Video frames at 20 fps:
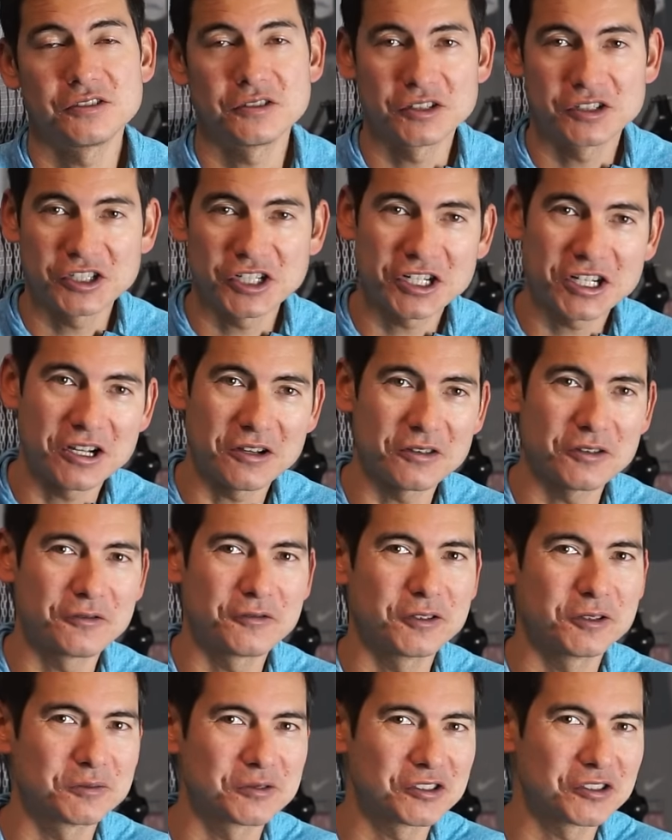You could check out the
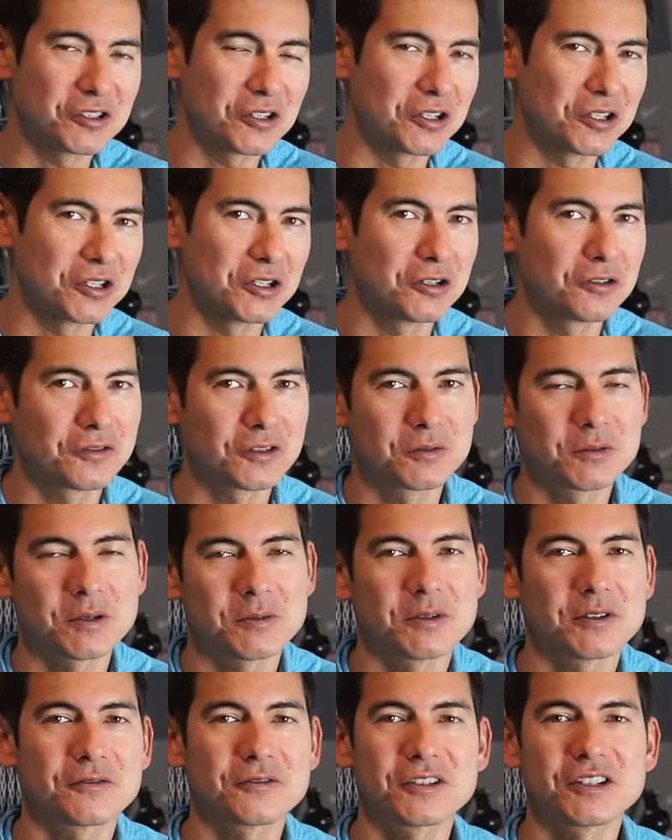film Starting Over by
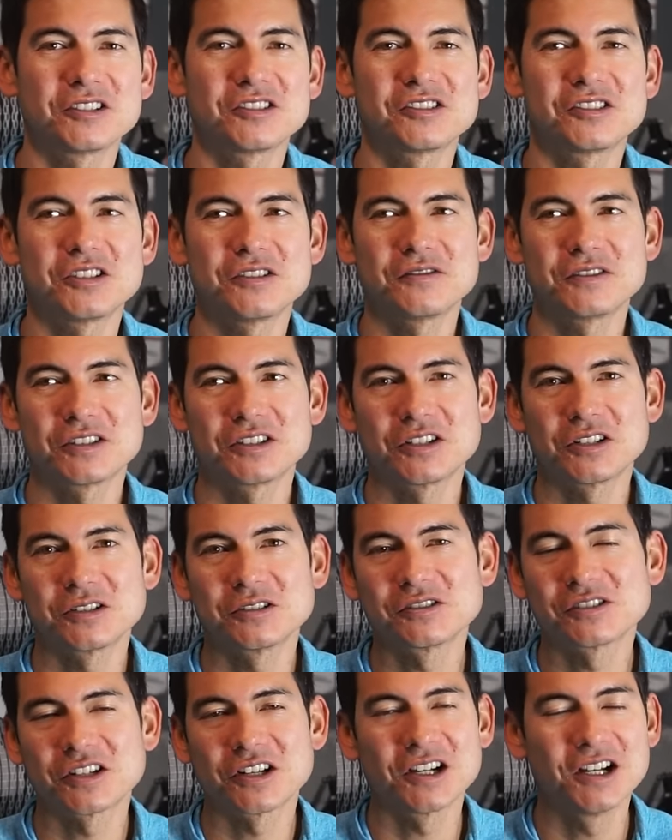my friend Steven
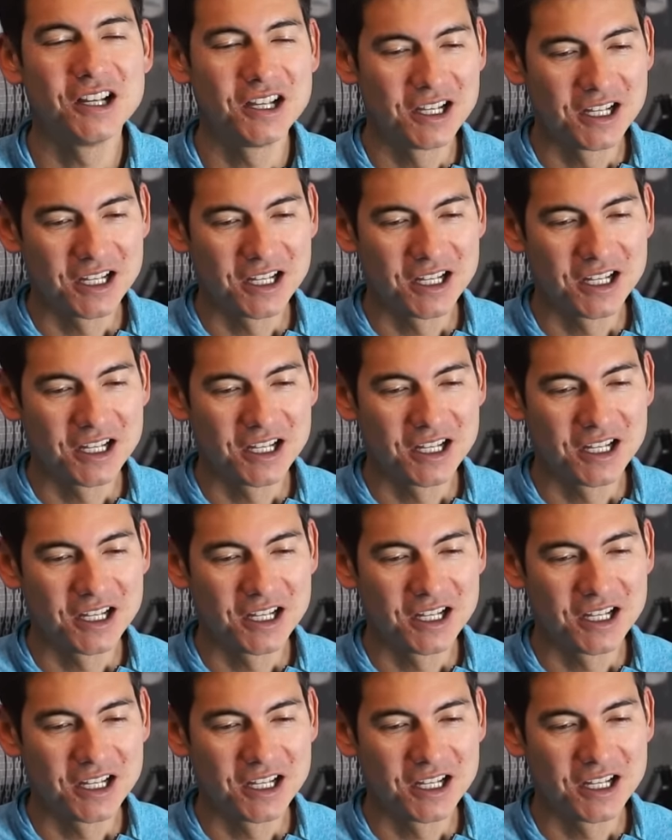Ganoza.